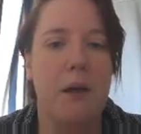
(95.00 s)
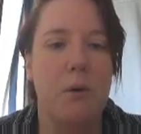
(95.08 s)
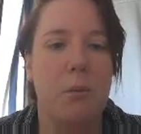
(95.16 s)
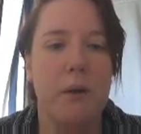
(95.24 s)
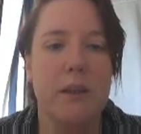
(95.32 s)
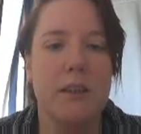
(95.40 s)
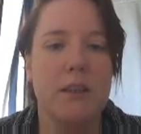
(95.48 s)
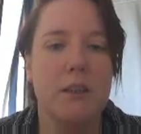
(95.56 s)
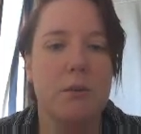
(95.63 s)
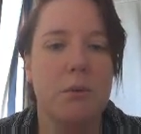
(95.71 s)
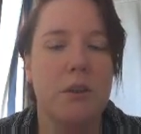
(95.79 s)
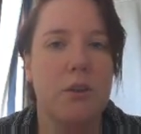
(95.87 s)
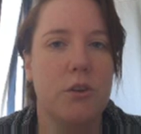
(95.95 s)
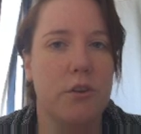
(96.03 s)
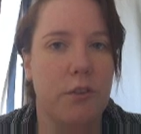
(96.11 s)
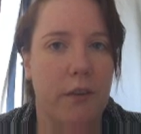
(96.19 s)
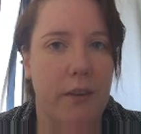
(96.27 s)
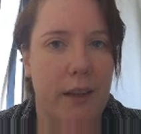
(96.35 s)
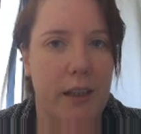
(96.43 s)
which we use
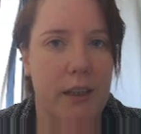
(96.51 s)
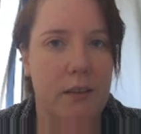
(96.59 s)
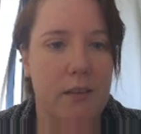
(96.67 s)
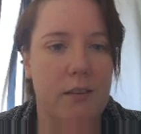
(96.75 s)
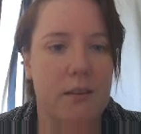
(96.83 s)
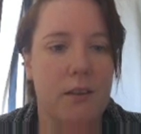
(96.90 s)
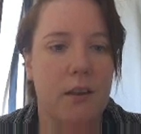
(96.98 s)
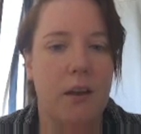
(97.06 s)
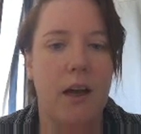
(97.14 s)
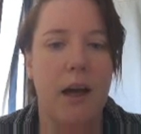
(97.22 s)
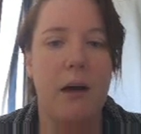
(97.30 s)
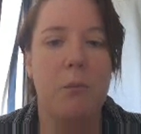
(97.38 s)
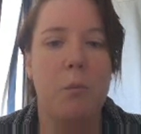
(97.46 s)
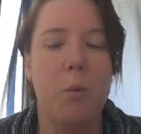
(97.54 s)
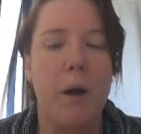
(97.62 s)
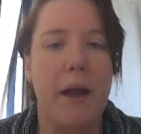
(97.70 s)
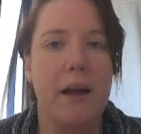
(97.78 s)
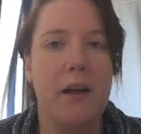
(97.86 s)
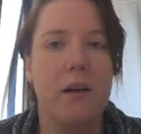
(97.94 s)
for things, and
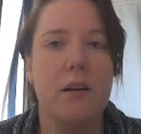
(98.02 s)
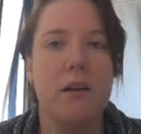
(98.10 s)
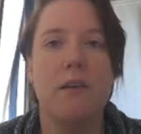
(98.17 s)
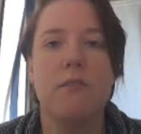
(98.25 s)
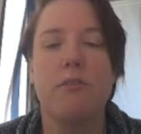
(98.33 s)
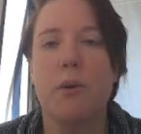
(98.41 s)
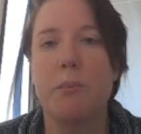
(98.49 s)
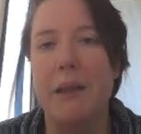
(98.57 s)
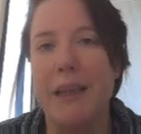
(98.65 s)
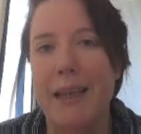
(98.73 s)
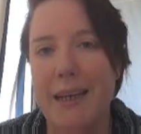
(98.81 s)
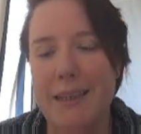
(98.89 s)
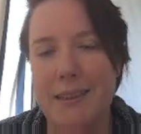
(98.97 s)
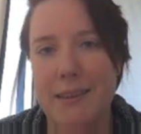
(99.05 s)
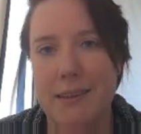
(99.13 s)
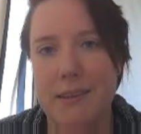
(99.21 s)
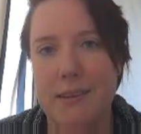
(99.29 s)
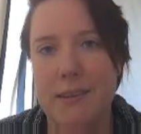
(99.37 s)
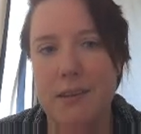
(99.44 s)
where for
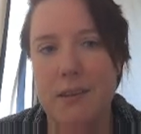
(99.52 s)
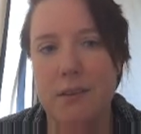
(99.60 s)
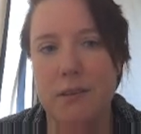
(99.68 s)
places.